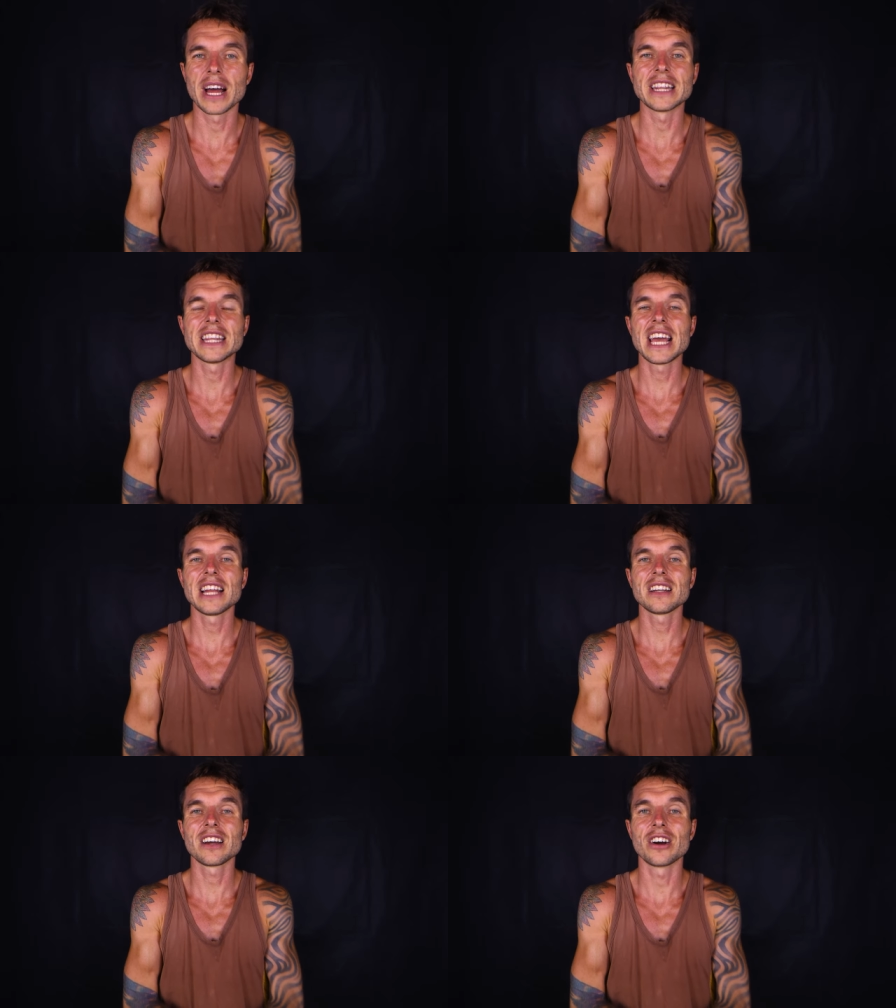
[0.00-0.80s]
And
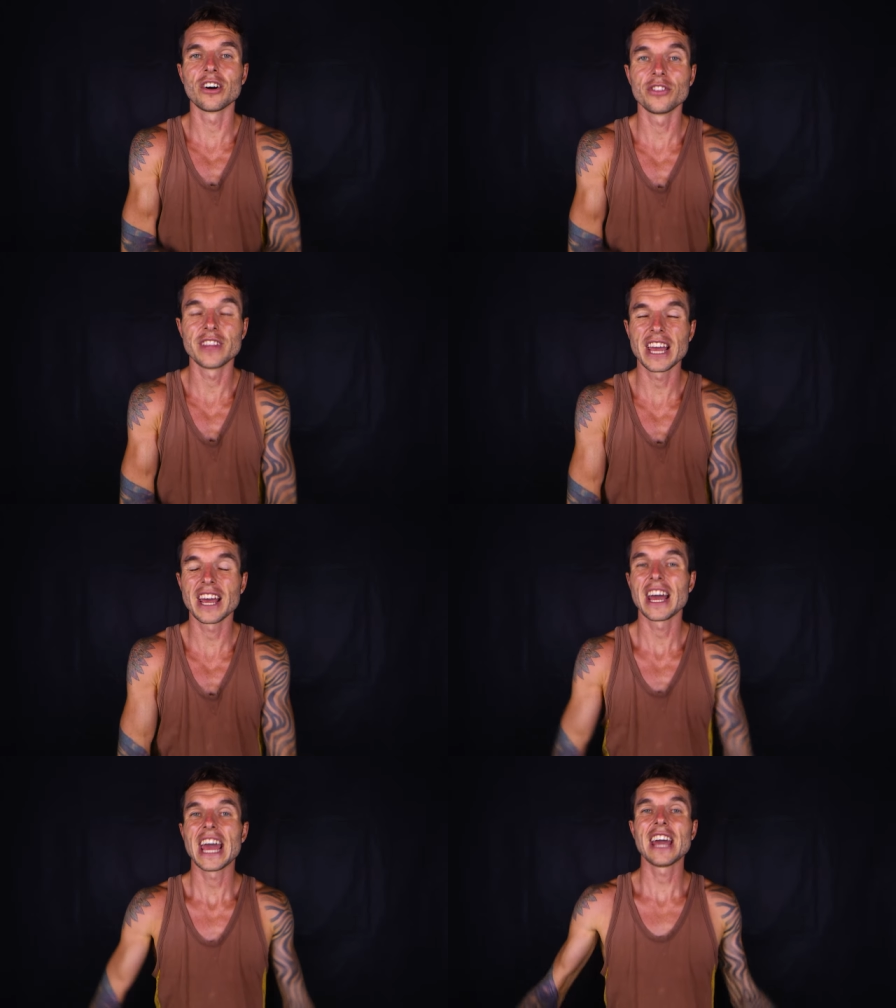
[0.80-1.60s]
then
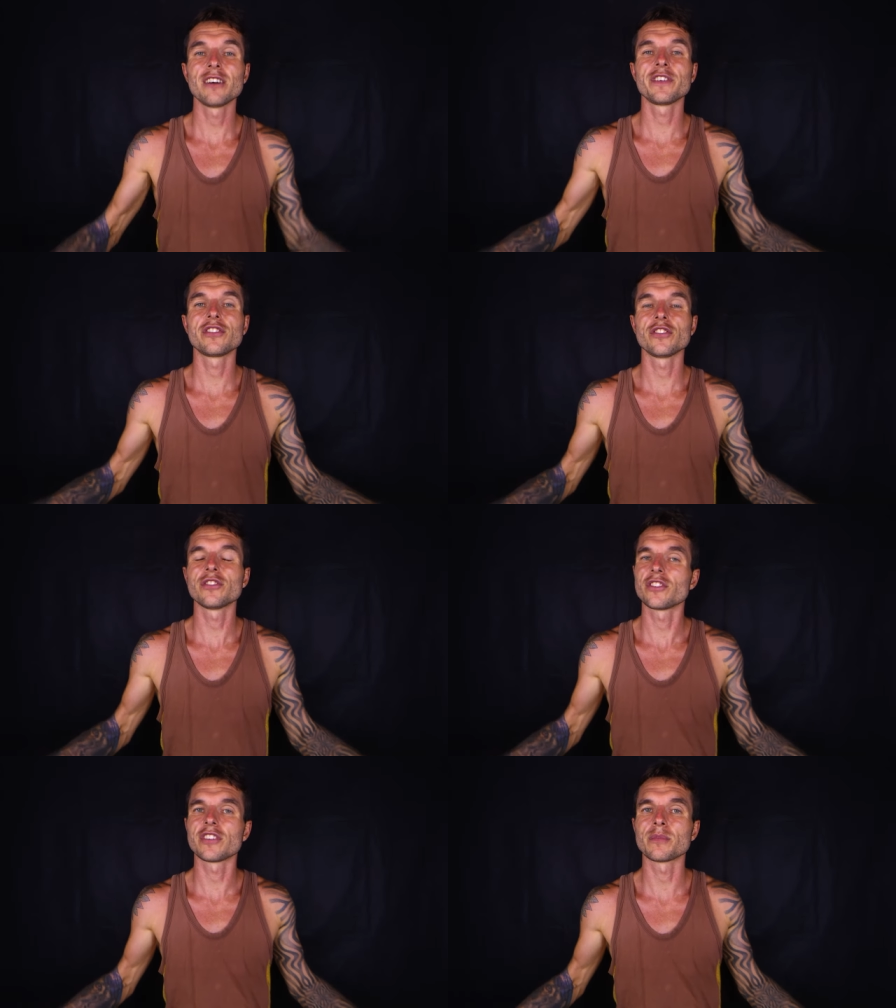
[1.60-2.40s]
their health issues
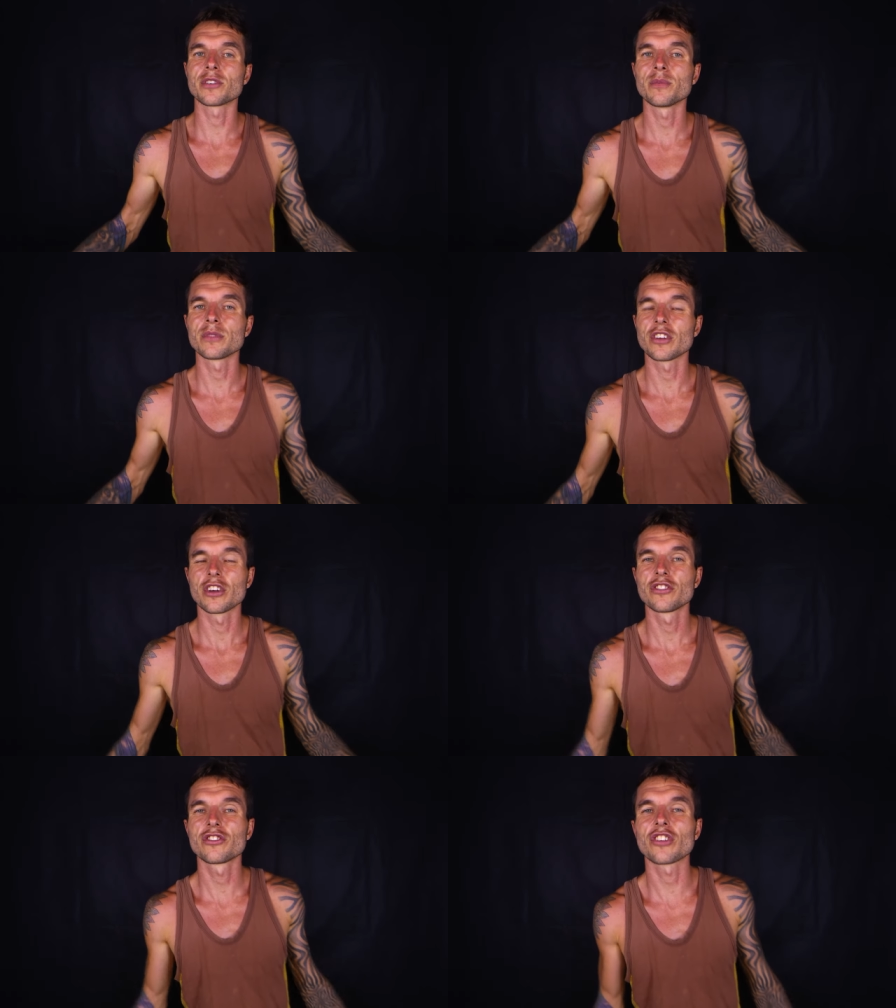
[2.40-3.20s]
and symptoms
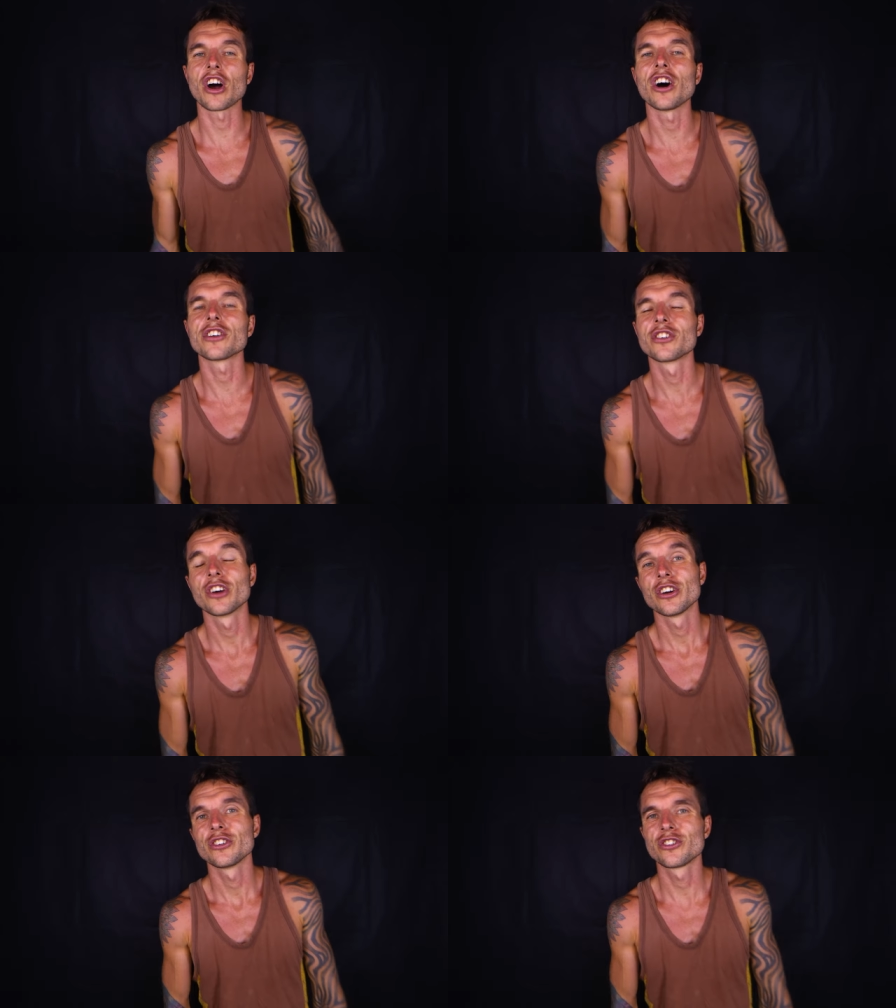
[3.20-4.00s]
start
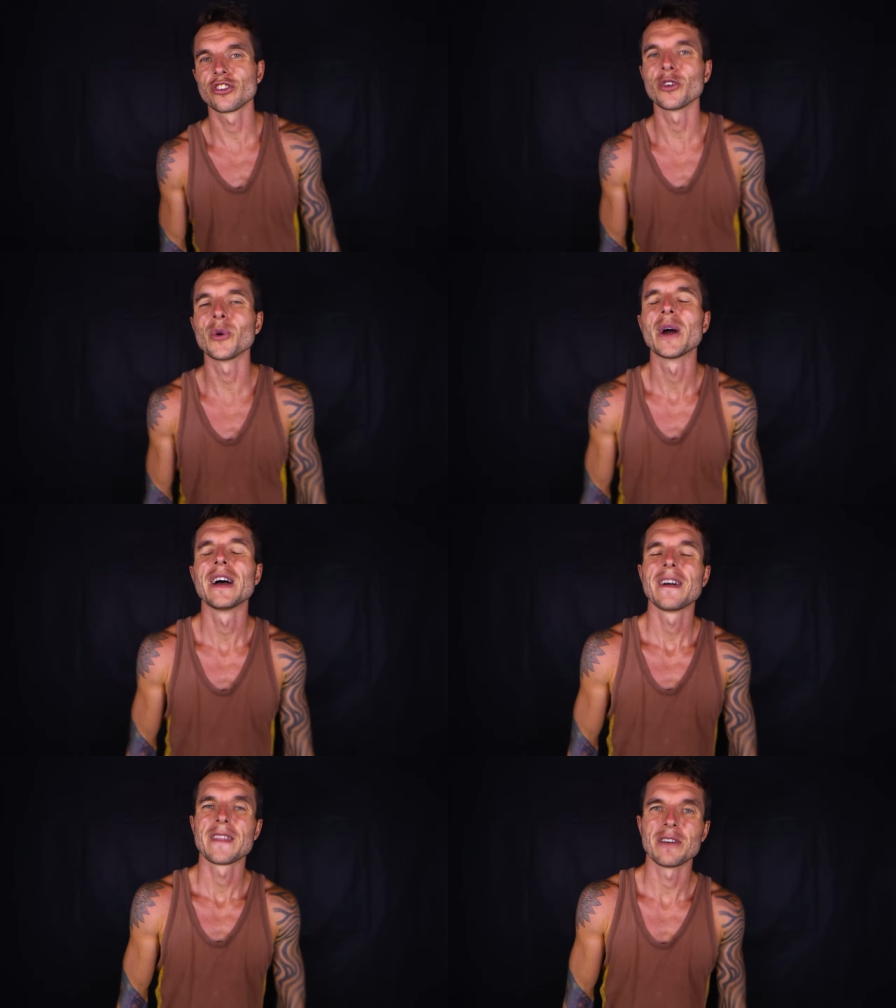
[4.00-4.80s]
to
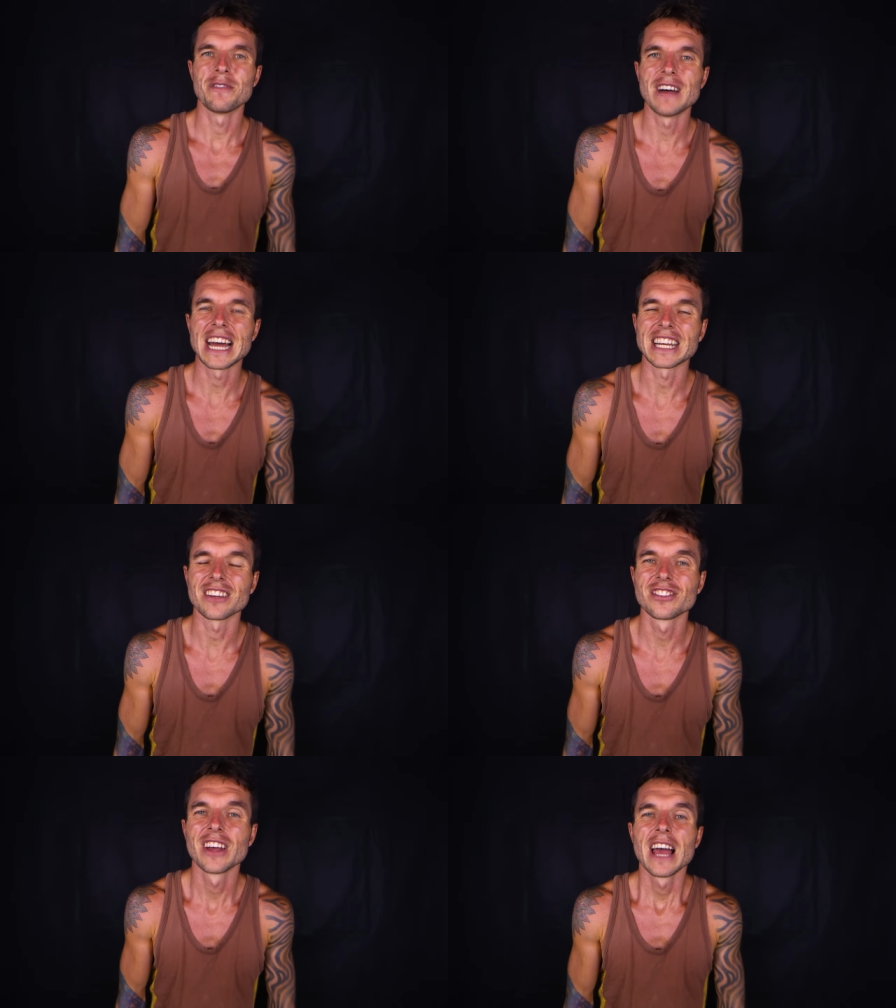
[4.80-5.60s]

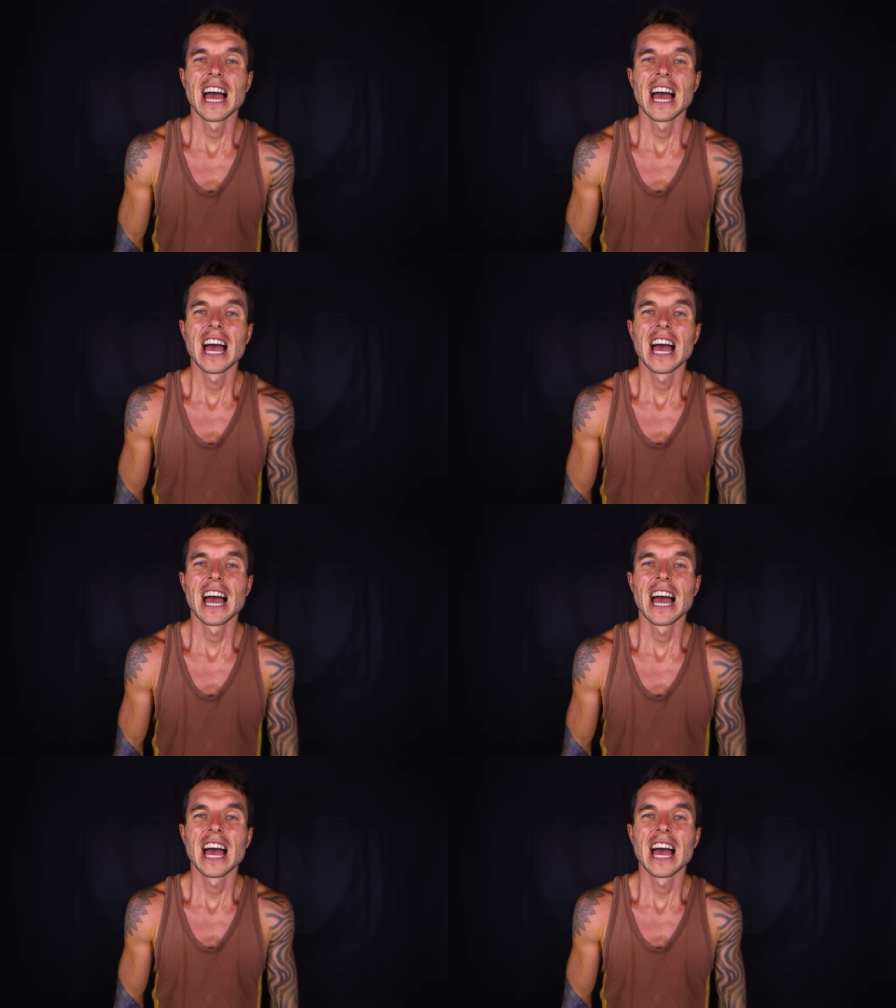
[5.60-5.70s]
vanish.